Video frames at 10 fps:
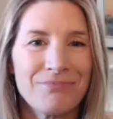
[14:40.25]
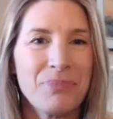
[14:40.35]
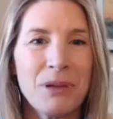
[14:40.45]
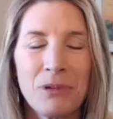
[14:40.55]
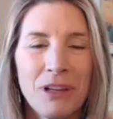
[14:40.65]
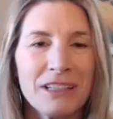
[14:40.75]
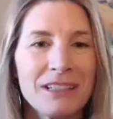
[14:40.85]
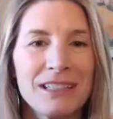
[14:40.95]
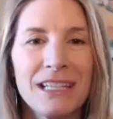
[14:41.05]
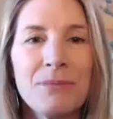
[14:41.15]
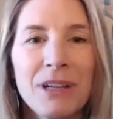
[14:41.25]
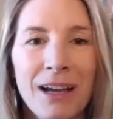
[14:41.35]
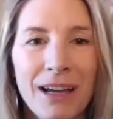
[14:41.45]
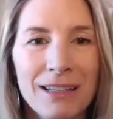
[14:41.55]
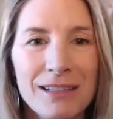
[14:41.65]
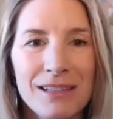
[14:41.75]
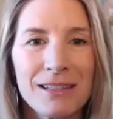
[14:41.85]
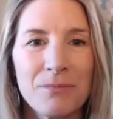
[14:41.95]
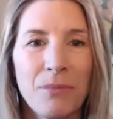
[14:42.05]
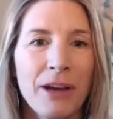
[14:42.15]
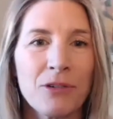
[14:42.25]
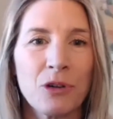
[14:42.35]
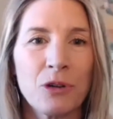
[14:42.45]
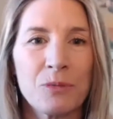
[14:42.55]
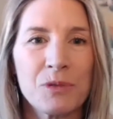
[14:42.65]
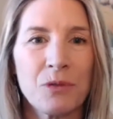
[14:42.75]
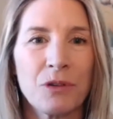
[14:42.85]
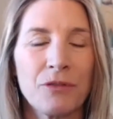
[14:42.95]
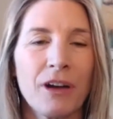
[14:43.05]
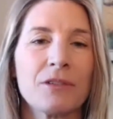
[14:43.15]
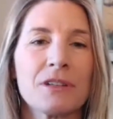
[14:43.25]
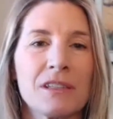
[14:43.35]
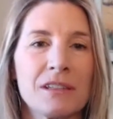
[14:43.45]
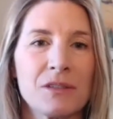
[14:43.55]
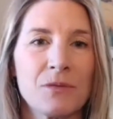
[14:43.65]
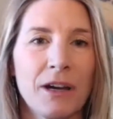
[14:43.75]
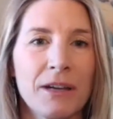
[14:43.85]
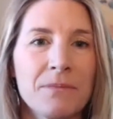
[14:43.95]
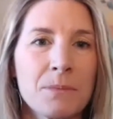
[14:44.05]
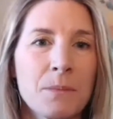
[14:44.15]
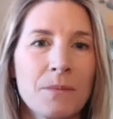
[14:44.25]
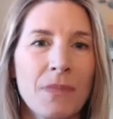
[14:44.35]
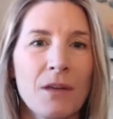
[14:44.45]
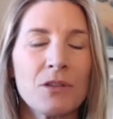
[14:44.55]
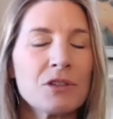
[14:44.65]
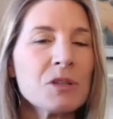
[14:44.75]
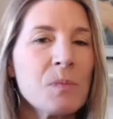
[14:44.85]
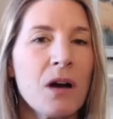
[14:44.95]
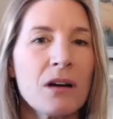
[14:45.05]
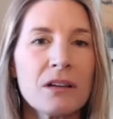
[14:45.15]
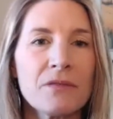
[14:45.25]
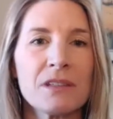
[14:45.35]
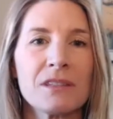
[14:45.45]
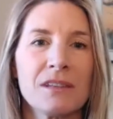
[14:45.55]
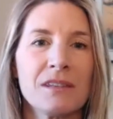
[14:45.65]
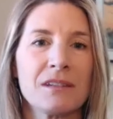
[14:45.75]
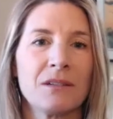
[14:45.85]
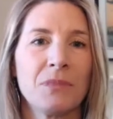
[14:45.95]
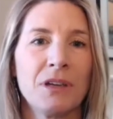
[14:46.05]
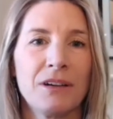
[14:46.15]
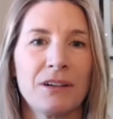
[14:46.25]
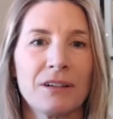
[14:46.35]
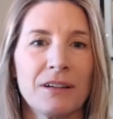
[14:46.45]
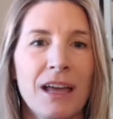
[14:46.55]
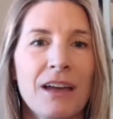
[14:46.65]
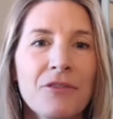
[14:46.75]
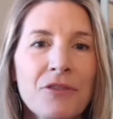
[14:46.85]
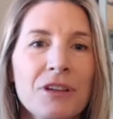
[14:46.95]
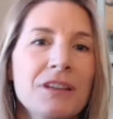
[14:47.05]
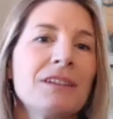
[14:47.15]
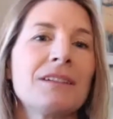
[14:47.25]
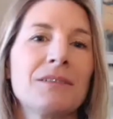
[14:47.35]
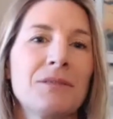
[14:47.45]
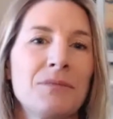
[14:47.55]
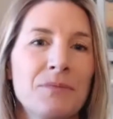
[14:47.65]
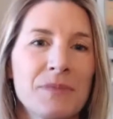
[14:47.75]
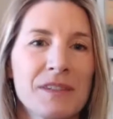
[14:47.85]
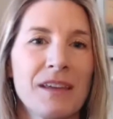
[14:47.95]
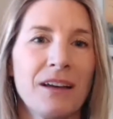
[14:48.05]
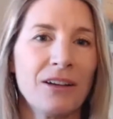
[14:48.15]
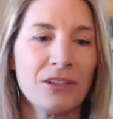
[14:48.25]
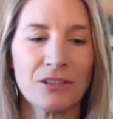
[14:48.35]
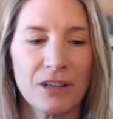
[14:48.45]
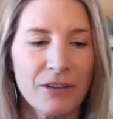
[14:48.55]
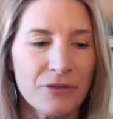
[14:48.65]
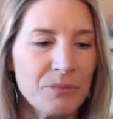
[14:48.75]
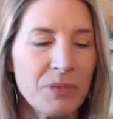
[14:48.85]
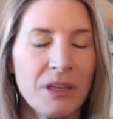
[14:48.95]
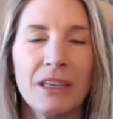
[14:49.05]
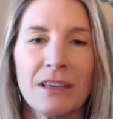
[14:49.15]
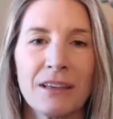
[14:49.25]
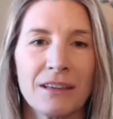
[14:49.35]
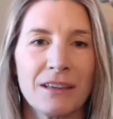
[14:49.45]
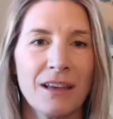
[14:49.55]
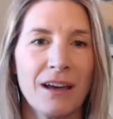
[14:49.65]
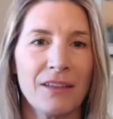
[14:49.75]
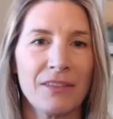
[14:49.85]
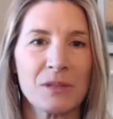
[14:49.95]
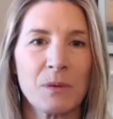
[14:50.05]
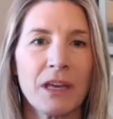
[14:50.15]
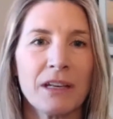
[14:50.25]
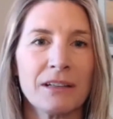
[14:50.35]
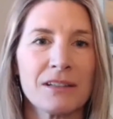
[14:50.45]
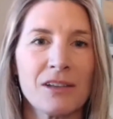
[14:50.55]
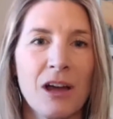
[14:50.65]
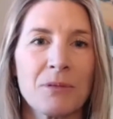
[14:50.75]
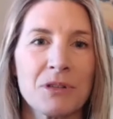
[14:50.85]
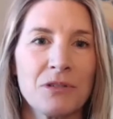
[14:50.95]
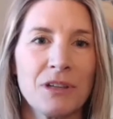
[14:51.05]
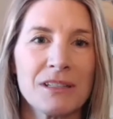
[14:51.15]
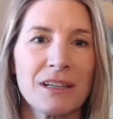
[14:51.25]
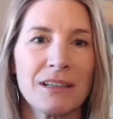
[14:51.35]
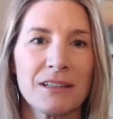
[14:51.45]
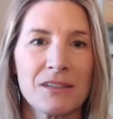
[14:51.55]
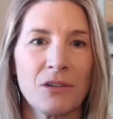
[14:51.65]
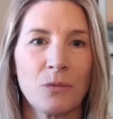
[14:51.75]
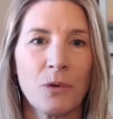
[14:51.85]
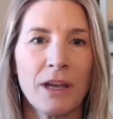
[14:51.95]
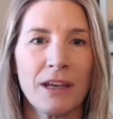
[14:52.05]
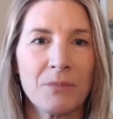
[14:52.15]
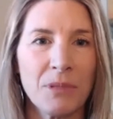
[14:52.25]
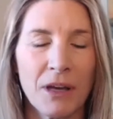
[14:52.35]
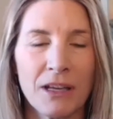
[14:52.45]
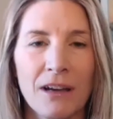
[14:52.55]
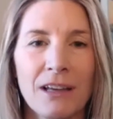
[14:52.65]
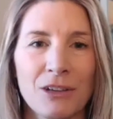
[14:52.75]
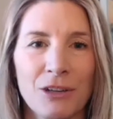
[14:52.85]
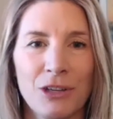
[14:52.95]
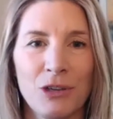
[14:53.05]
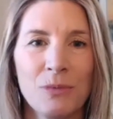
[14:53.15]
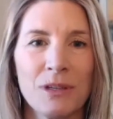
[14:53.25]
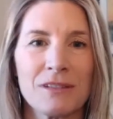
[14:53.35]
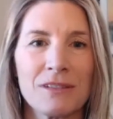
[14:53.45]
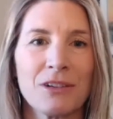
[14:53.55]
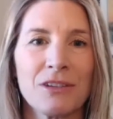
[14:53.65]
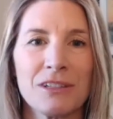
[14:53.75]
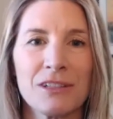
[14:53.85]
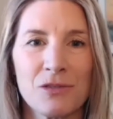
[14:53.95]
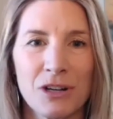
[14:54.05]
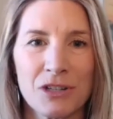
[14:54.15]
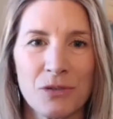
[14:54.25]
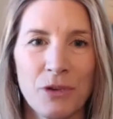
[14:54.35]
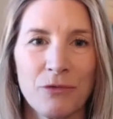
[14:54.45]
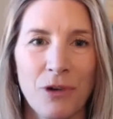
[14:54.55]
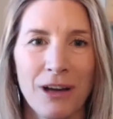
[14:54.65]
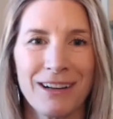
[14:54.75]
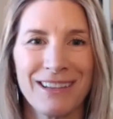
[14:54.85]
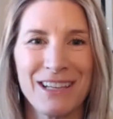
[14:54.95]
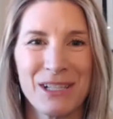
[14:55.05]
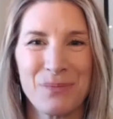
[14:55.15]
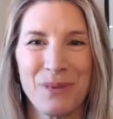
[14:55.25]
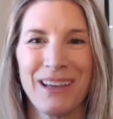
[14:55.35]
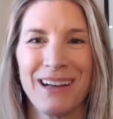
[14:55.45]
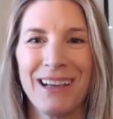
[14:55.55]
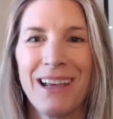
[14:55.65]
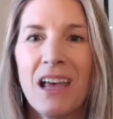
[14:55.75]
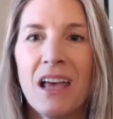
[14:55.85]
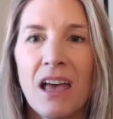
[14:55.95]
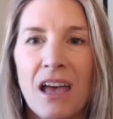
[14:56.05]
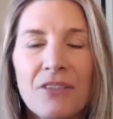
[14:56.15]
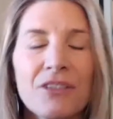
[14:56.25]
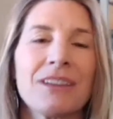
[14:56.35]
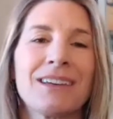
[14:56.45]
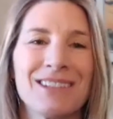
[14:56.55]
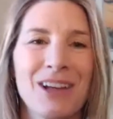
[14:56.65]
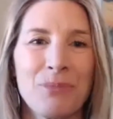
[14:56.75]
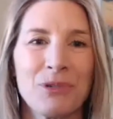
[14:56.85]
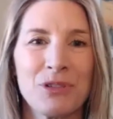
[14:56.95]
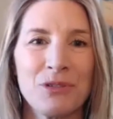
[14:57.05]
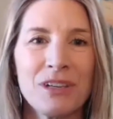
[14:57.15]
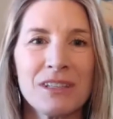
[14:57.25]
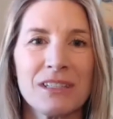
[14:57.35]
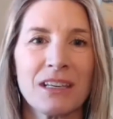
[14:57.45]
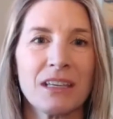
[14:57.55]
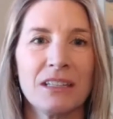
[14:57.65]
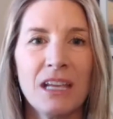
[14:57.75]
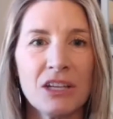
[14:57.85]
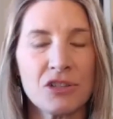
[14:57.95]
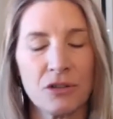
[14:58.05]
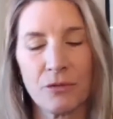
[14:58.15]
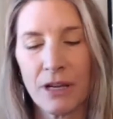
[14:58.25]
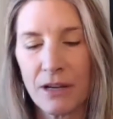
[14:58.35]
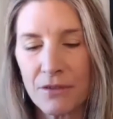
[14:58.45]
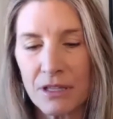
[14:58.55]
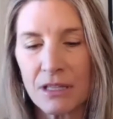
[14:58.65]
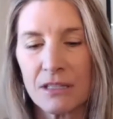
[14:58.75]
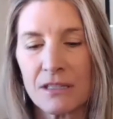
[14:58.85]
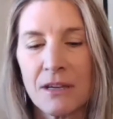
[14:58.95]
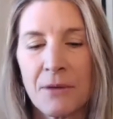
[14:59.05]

People like to demonize microbes or viruses, right? They're just part of this system here. Every cell or every being on this planet is opportunistic in its own way. I mean, my God, look at humans. Look at the destruction we've wrought on this planet. Everything is opportunistic in nature, right? Everything is